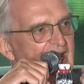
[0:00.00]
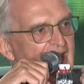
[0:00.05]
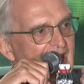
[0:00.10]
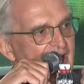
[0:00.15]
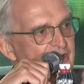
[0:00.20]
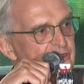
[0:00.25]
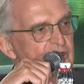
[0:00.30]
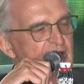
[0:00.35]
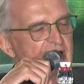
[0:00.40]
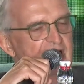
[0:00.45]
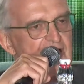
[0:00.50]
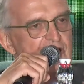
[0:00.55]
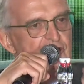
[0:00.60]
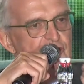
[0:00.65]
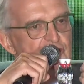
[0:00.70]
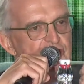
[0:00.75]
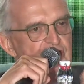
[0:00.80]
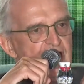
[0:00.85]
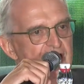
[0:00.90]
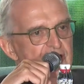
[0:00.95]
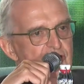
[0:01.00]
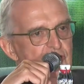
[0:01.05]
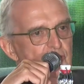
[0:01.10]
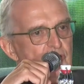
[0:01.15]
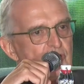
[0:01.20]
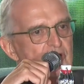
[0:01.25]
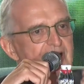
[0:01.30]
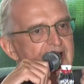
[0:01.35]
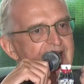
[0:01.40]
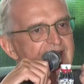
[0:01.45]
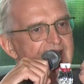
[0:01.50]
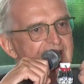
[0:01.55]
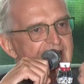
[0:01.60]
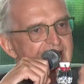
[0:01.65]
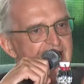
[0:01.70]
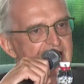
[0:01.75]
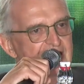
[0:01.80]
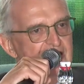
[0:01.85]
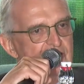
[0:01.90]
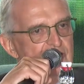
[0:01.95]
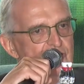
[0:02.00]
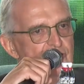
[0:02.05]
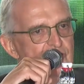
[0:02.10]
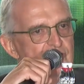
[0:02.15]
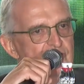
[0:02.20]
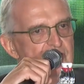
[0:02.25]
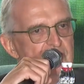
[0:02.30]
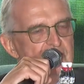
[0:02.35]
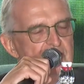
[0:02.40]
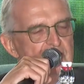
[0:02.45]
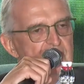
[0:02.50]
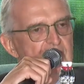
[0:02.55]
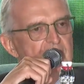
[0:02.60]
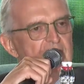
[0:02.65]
actually genuinely is